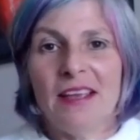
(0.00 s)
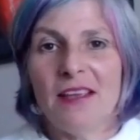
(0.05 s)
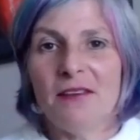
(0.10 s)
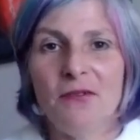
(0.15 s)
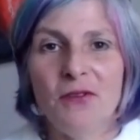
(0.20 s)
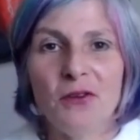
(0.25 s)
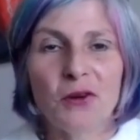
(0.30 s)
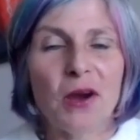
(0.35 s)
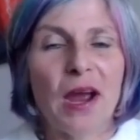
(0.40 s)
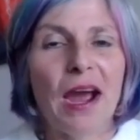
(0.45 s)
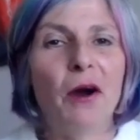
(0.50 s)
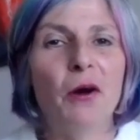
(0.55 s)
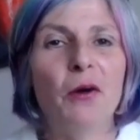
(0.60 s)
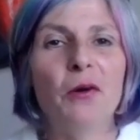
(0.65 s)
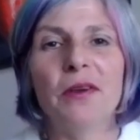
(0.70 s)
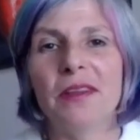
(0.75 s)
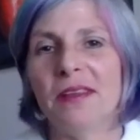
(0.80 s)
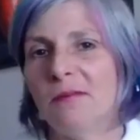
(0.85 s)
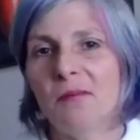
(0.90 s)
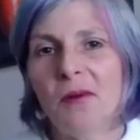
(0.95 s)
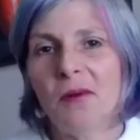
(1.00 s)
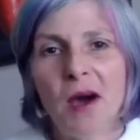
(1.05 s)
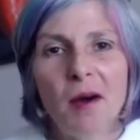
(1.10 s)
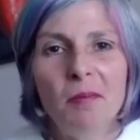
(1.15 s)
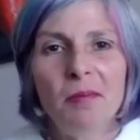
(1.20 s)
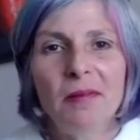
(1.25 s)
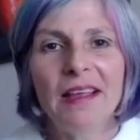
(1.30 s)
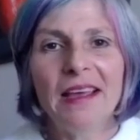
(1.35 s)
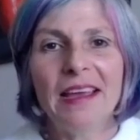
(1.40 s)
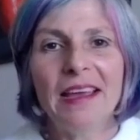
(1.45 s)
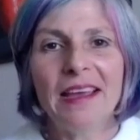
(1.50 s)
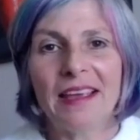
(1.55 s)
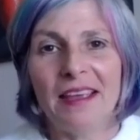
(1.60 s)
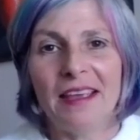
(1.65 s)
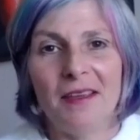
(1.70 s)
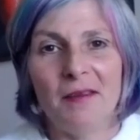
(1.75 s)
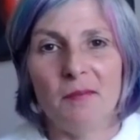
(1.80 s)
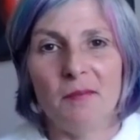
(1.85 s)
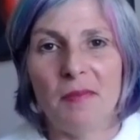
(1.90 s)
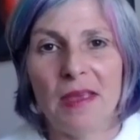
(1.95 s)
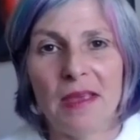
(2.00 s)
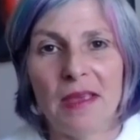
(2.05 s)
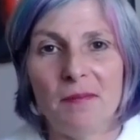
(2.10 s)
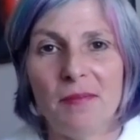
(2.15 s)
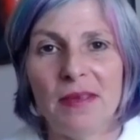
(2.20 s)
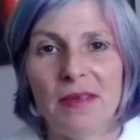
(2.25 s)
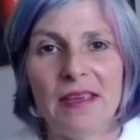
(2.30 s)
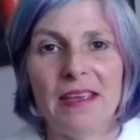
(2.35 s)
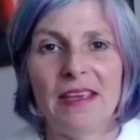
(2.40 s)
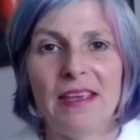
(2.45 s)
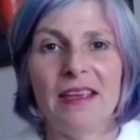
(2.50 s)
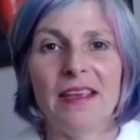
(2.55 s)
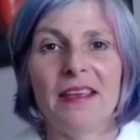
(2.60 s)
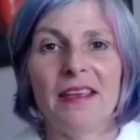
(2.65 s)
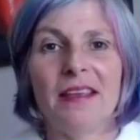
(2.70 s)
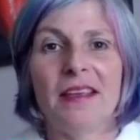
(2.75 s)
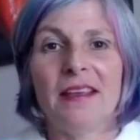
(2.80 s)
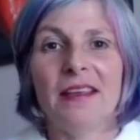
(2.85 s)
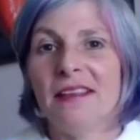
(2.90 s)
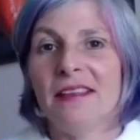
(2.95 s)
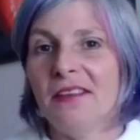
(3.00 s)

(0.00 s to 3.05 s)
if you're out in public it may be